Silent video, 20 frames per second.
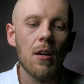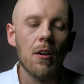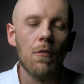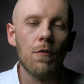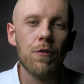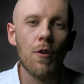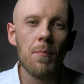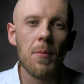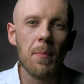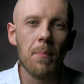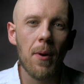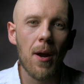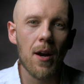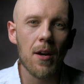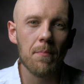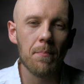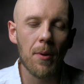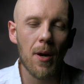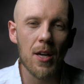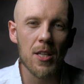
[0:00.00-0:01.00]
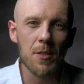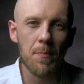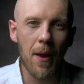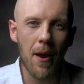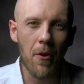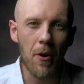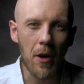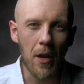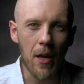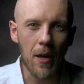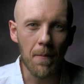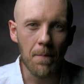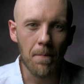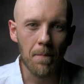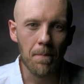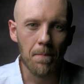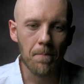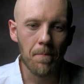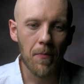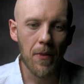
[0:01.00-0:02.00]
from the prosperity
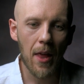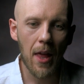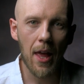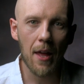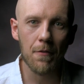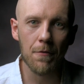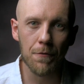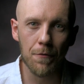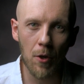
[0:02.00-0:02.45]
and